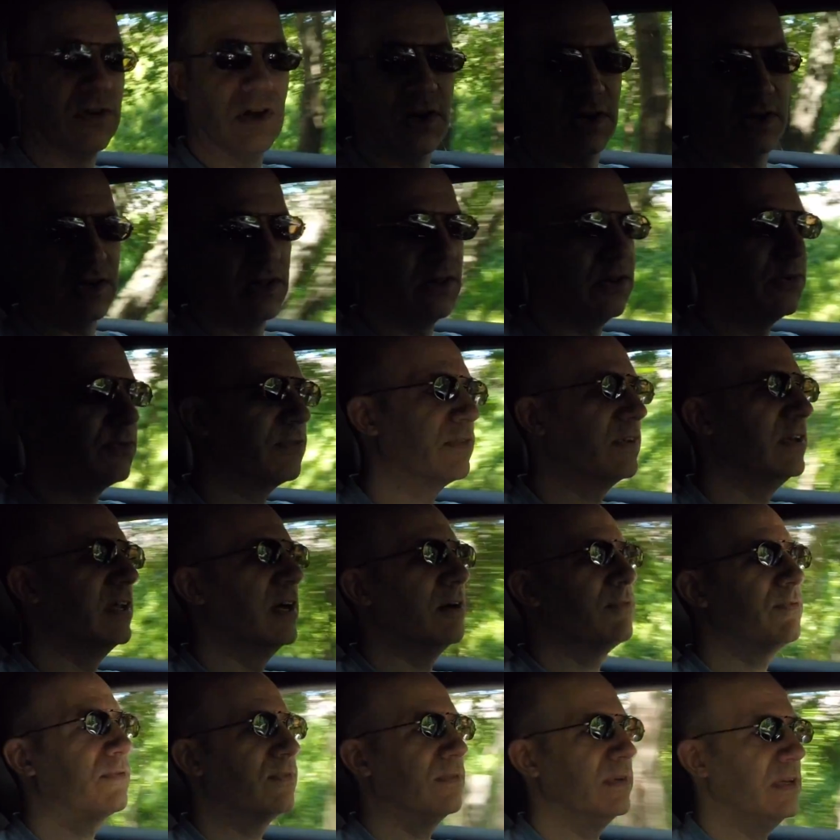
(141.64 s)
not close
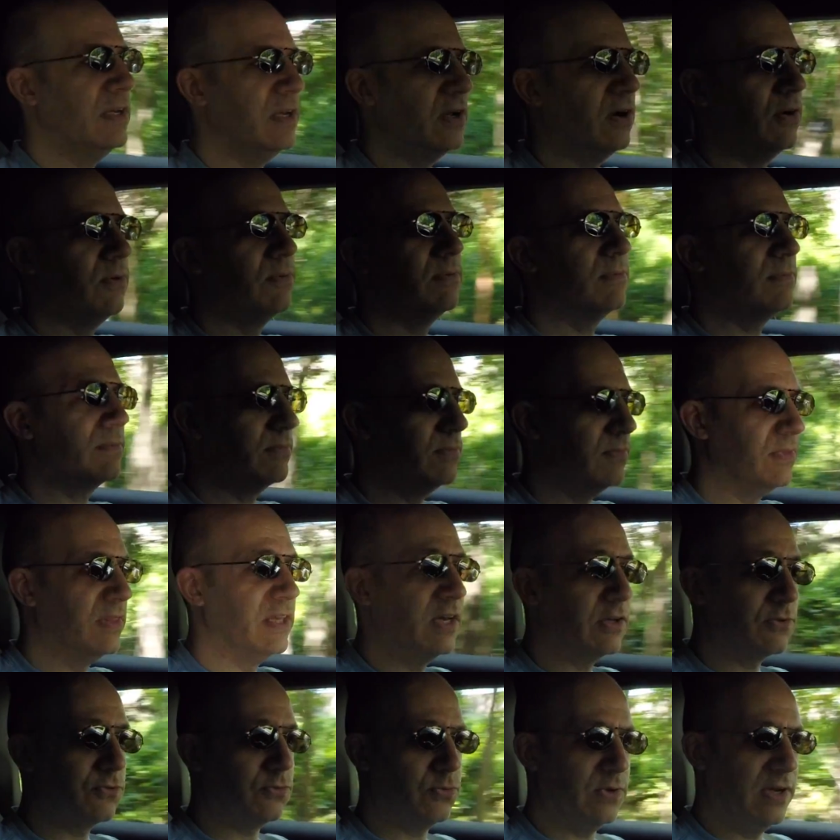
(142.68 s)
enough,
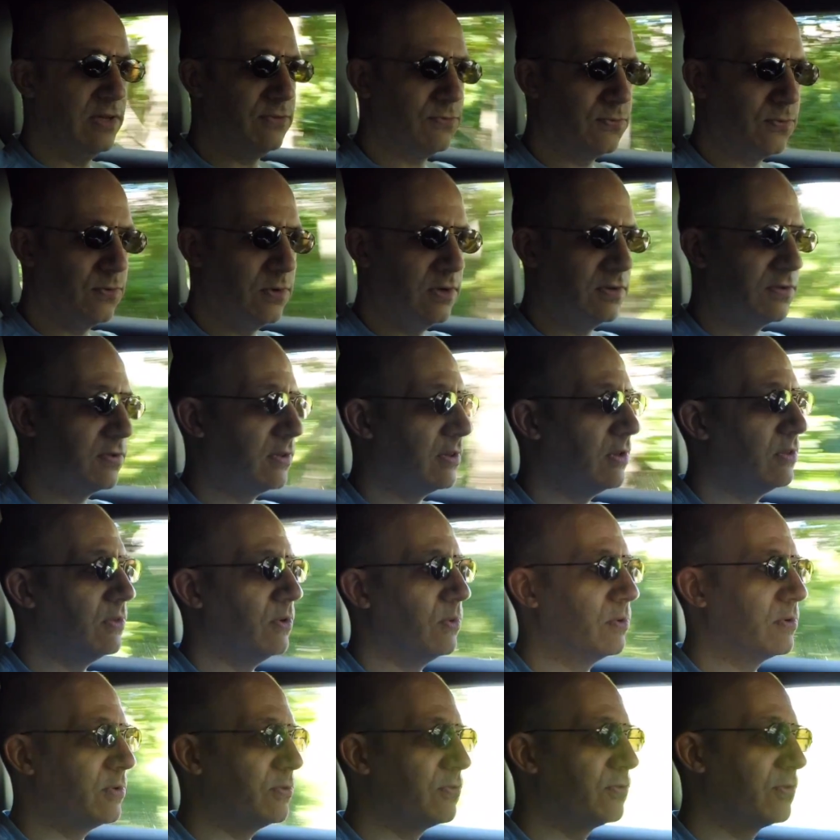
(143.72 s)
they'll transfer it to the
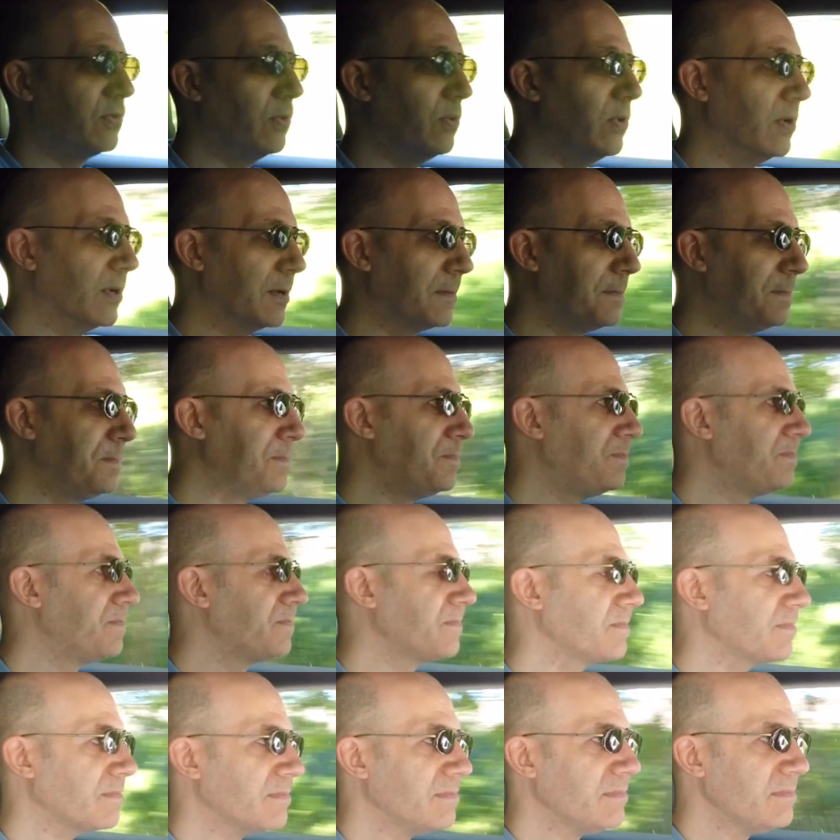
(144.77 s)
local store.
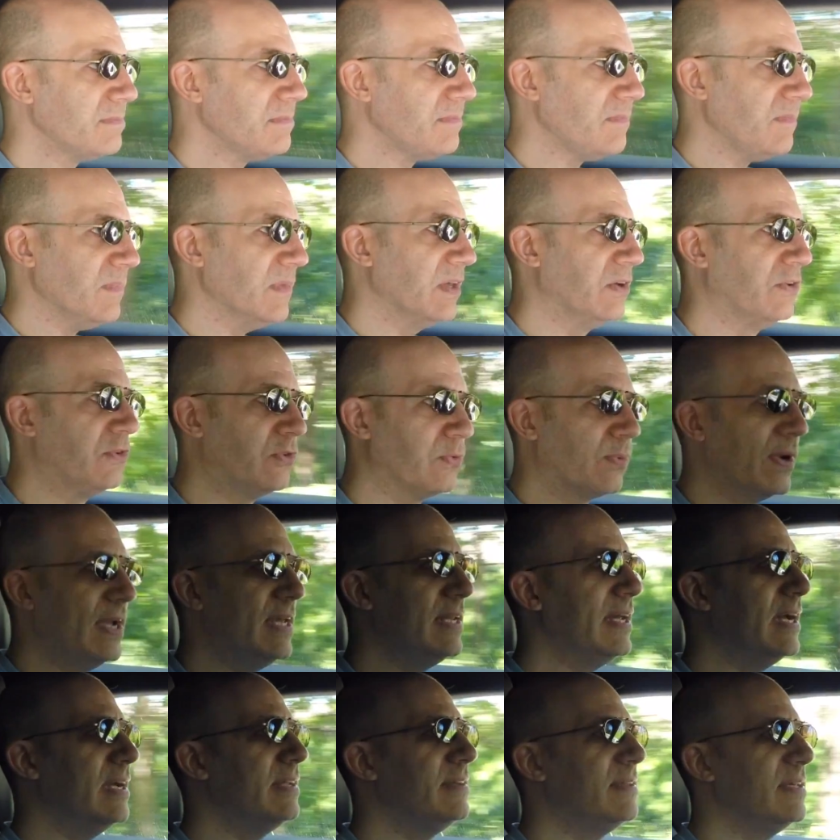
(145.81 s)

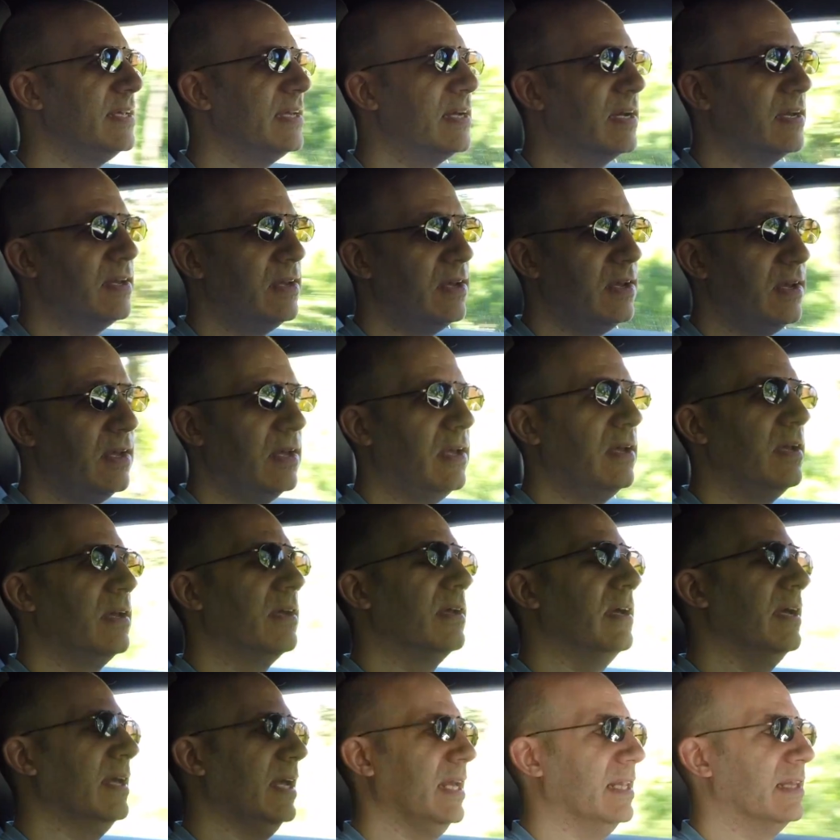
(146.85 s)
Great idea,
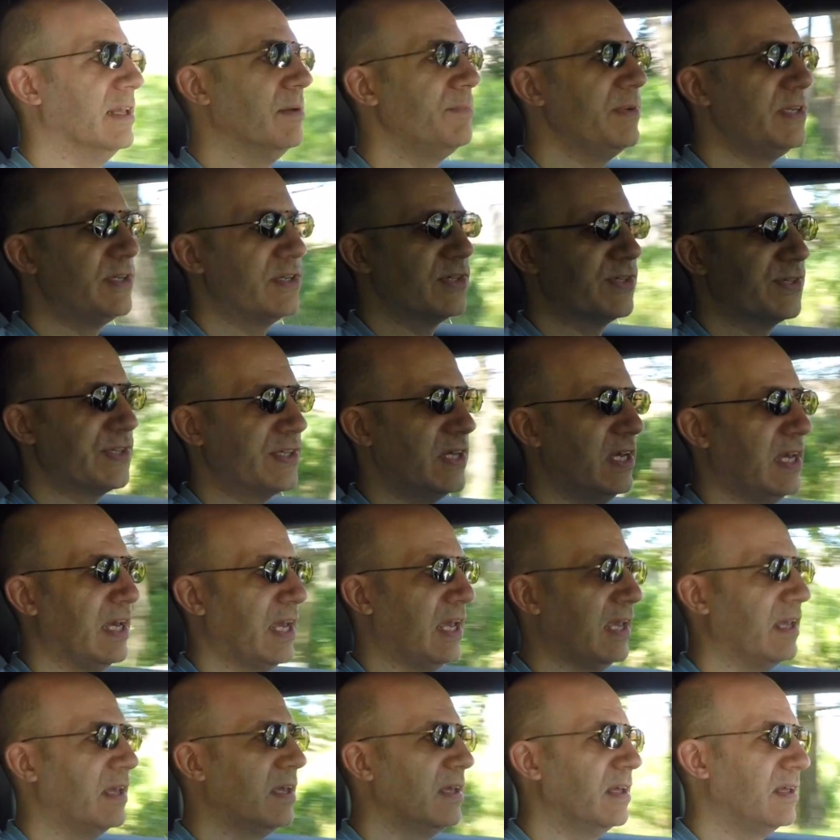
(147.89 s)
and let me just
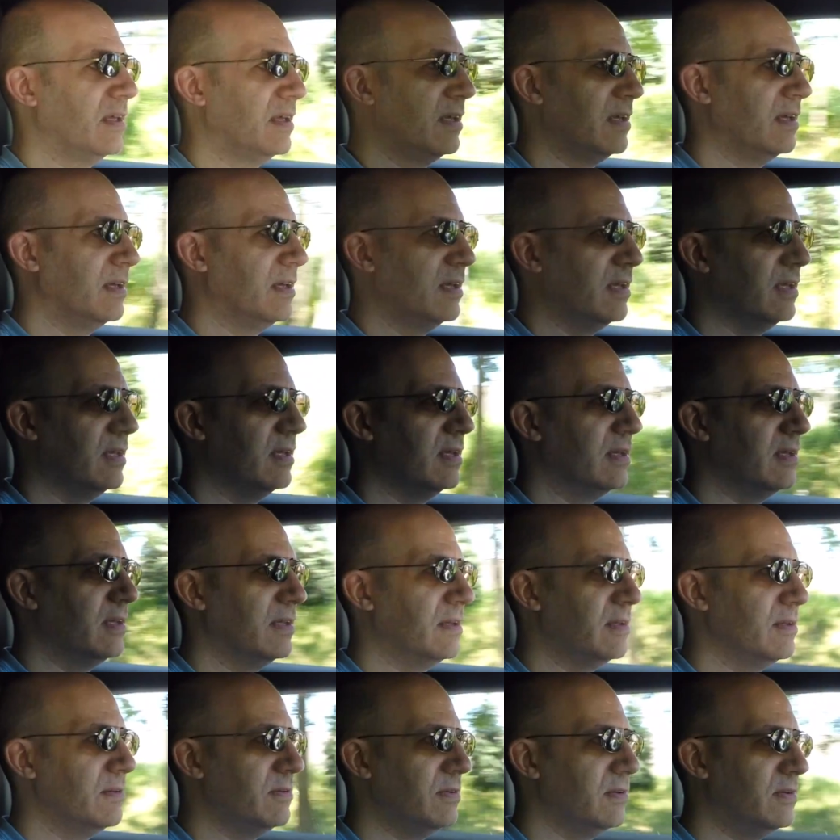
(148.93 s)
say,
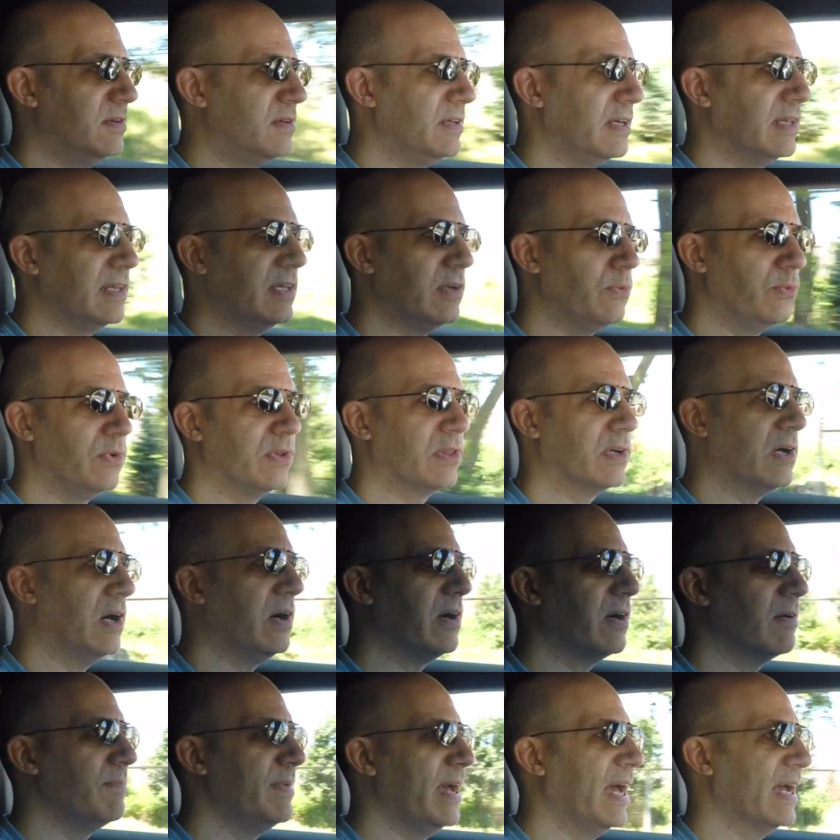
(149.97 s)
dealing with
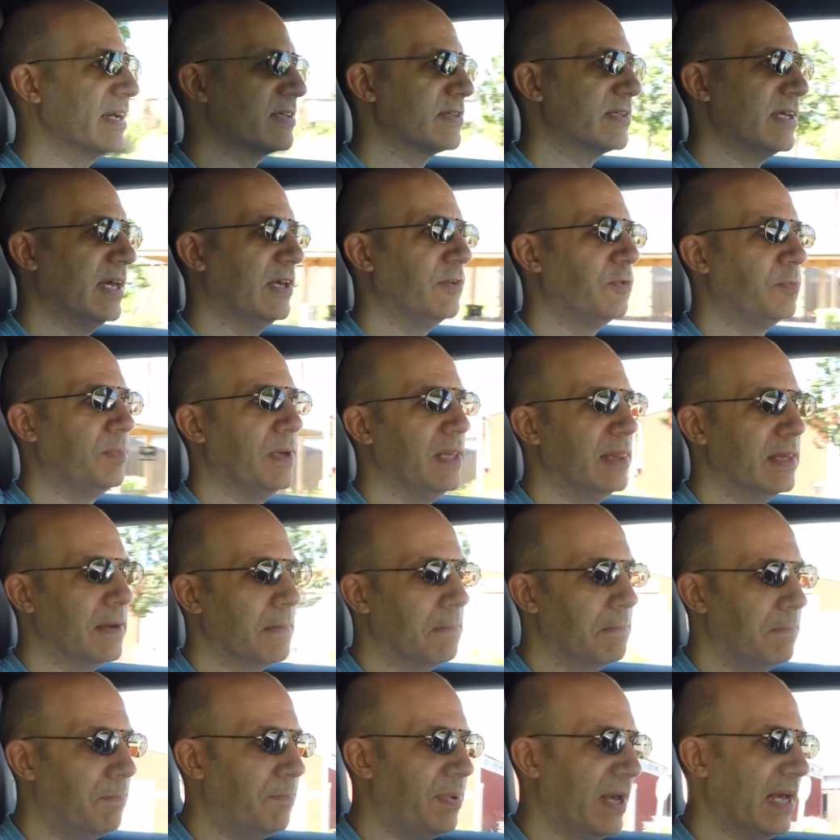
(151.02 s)
CarMax has been the
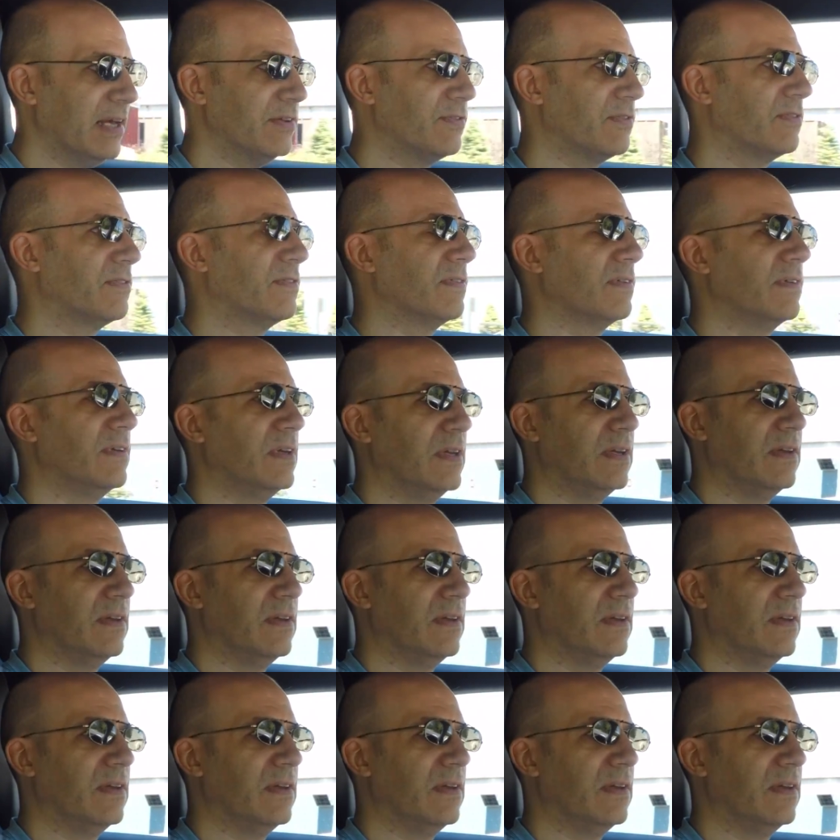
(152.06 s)
best